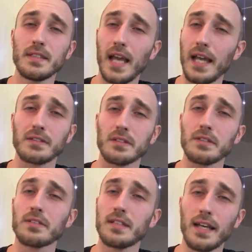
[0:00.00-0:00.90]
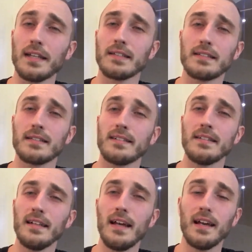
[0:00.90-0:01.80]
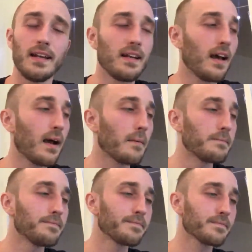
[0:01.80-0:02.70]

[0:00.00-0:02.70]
cancer sticks. And I